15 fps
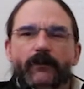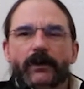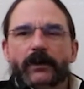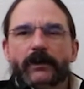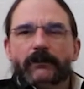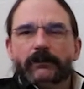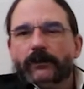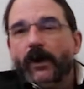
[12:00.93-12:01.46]

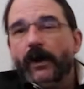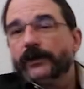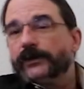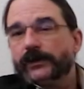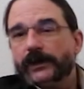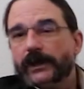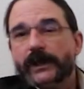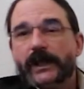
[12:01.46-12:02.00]
were
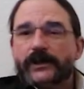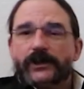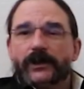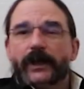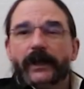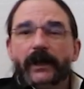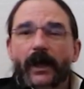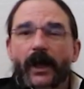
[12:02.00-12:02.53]
launched
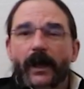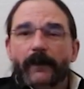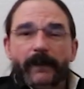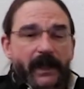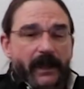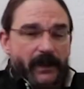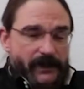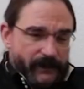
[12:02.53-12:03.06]
initially
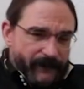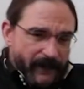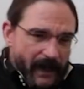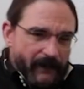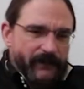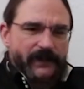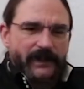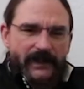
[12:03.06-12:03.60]
because of
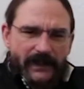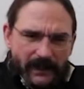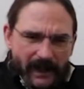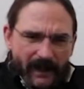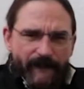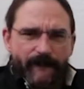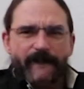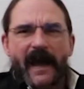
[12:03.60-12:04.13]
everything that
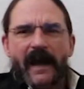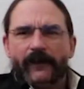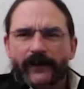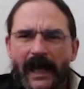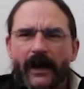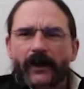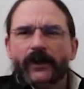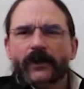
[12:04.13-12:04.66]
they
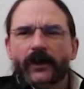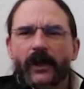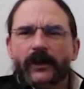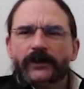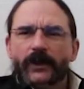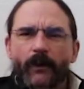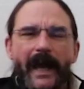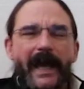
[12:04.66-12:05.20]
found out
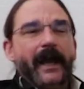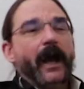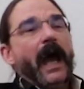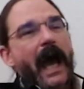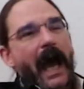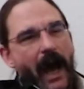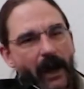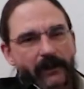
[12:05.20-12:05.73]
along the way.
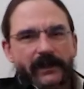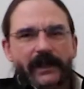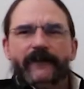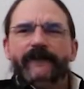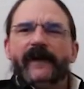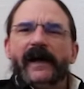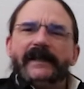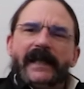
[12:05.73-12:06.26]
How did they
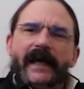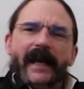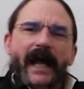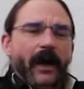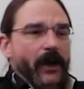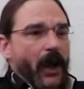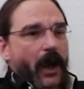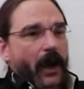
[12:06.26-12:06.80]
find that
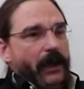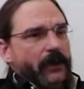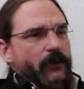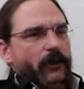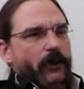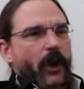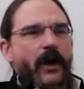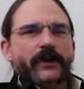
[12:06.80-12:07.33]
out?
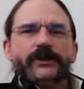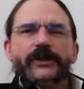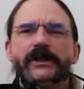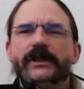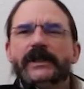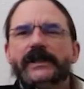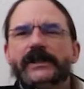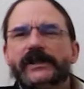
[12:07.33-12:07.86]
They're
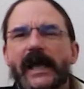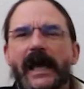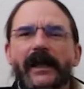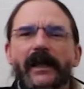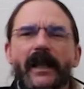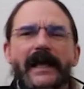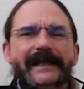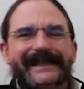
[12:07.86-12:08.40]
launching these
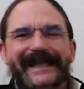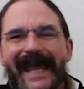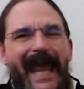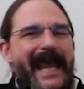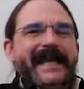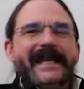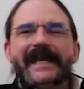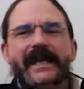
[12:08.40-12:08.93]
satellites
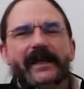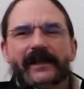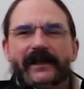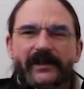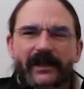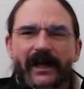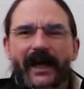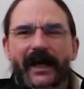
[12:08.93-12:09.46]
80 at a
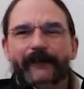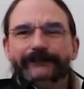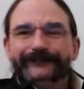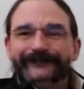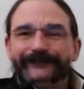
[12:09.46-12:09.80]
time.